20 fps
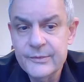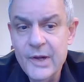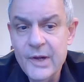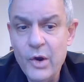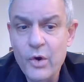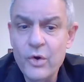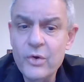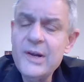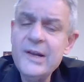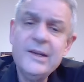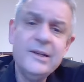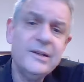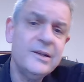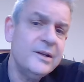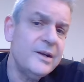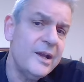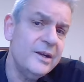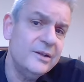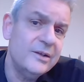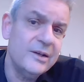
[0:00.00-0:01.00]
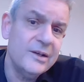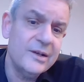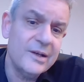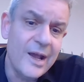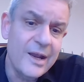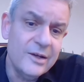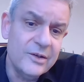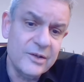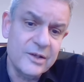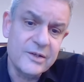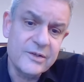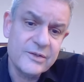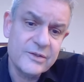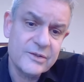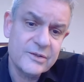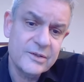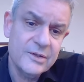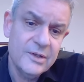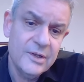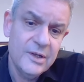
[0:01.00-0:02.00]
Only in the nineteen
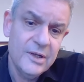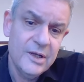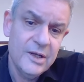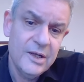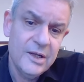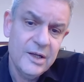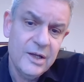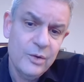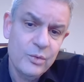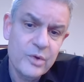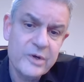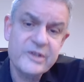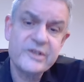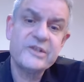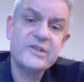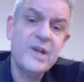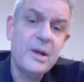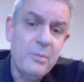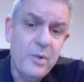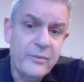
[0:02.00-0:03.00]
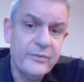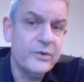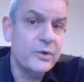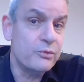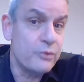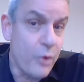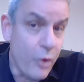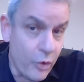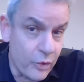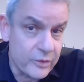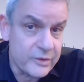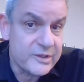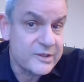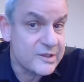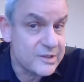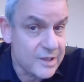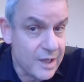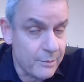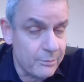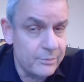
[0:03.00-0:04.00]
nineties were some of the wrongs,
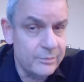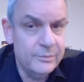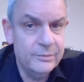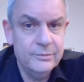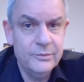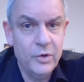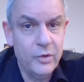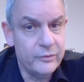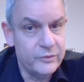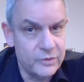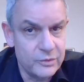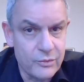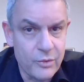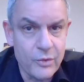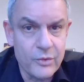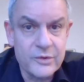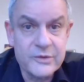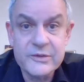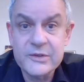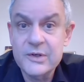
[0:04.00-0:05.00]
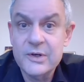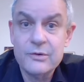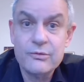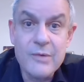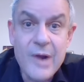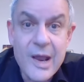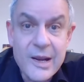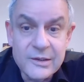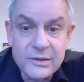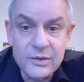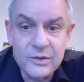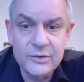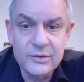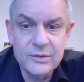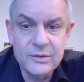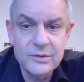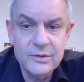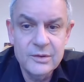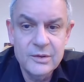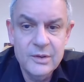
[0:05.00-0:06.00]
some of the wrongs, righted.
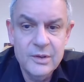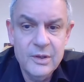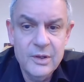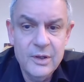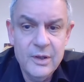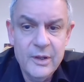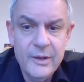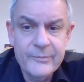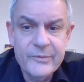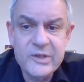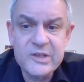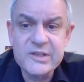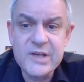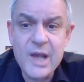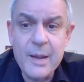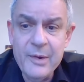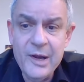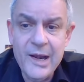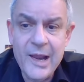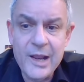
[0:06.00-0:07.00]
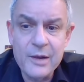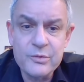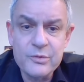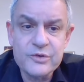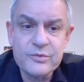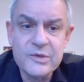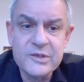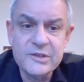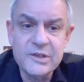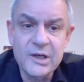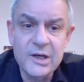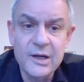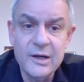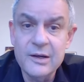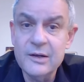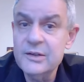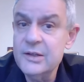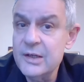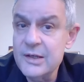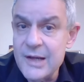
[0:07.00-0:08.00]
The Sami language was
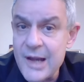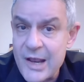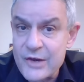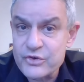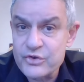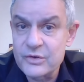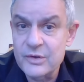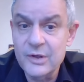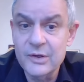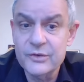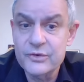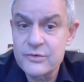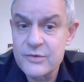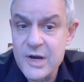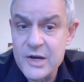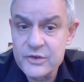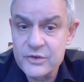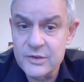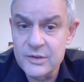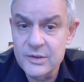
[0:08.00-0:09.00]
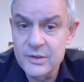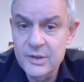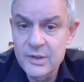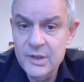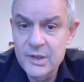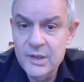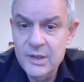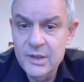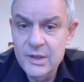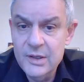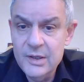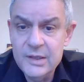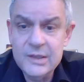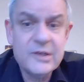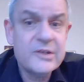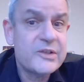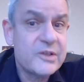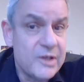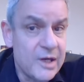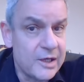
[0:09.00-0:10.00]
declared a national treasure and
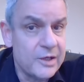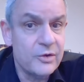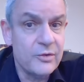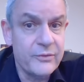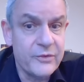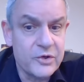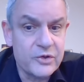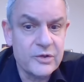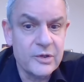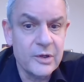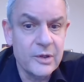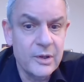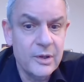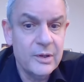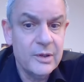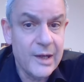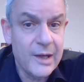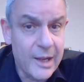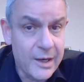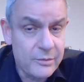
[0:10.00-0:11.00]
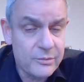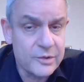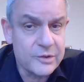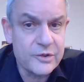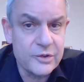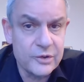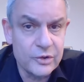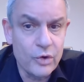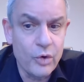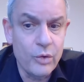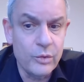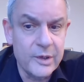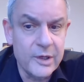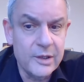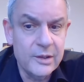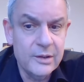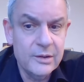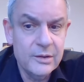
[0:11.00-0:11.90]
a second official language in Norway.